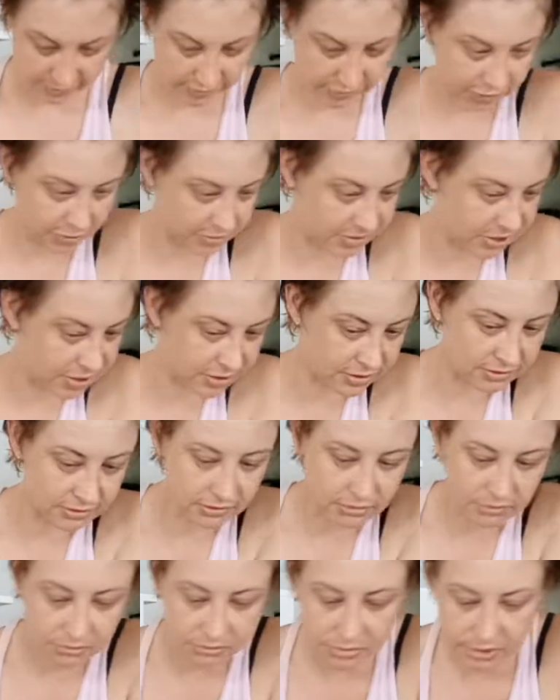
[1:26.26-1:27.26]
from
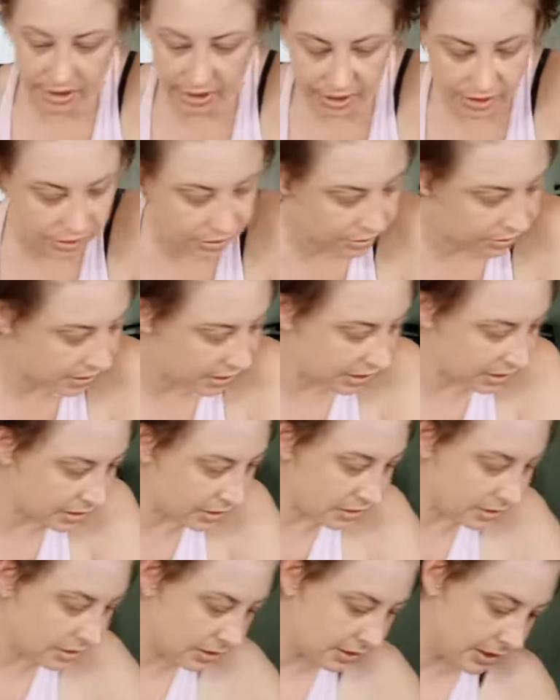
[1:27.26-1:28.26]
brand new
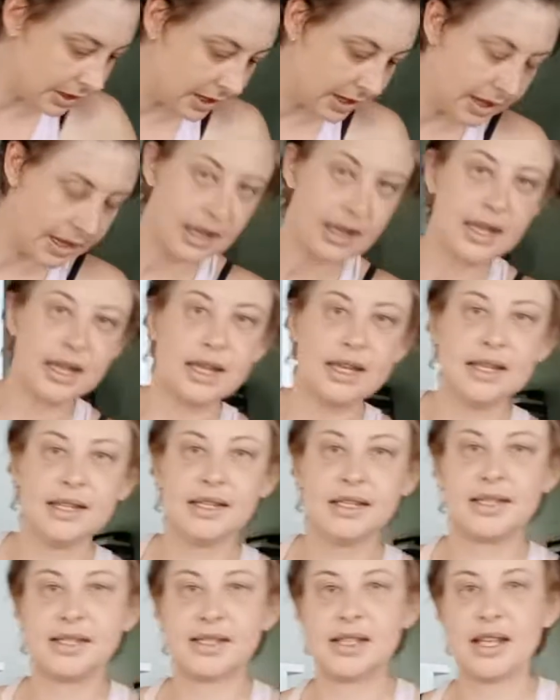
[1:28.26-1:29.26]
here
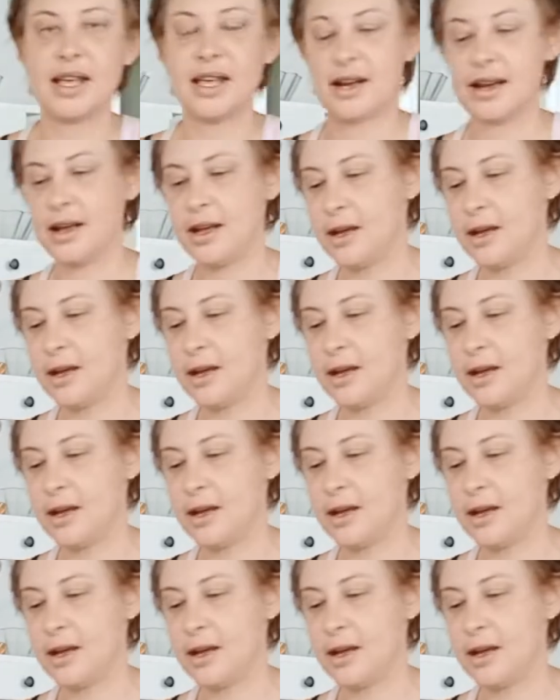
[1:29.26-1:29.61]
is that